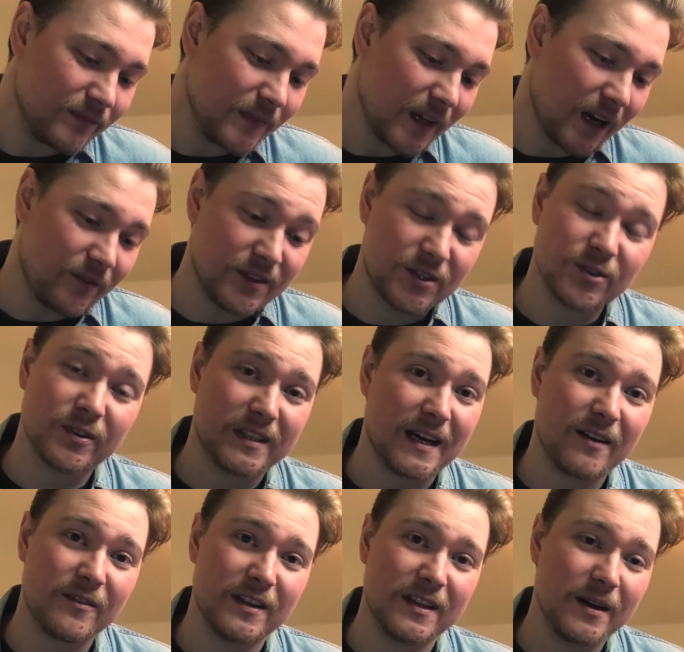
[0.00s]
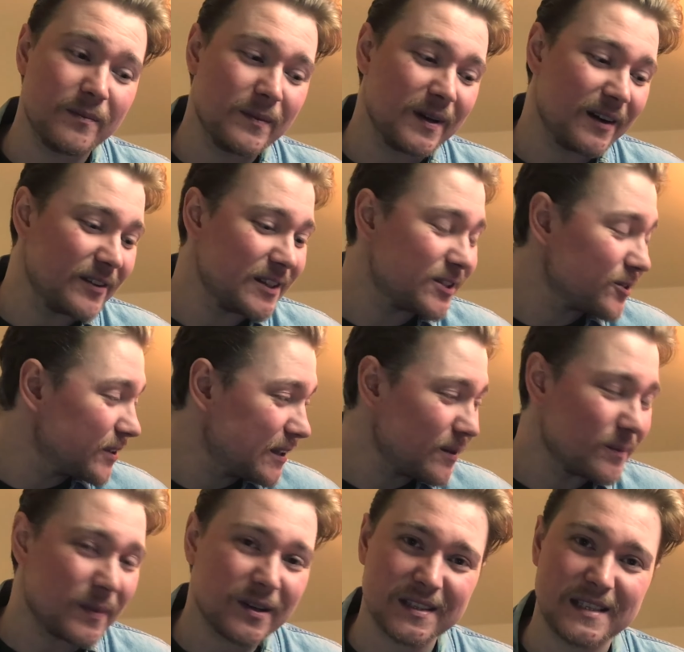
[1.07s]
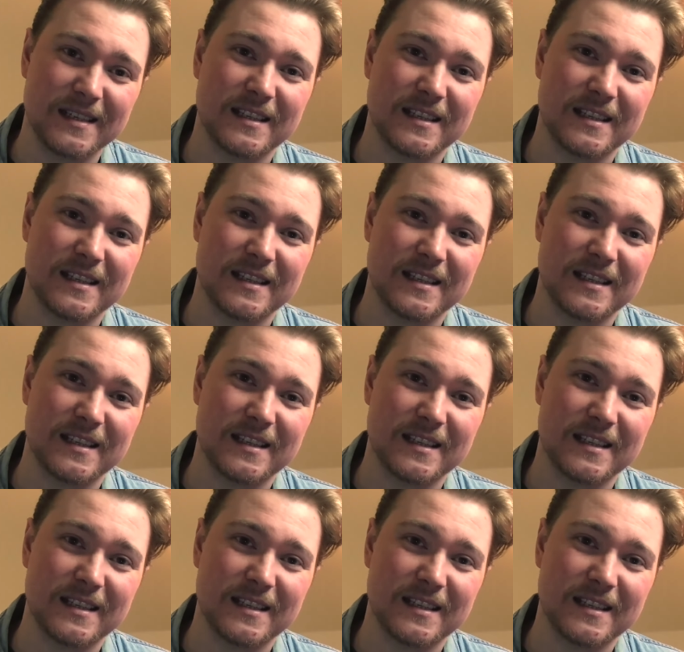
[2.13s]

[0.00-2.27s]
I've enjoyed having them. I've enjoyed the unboxing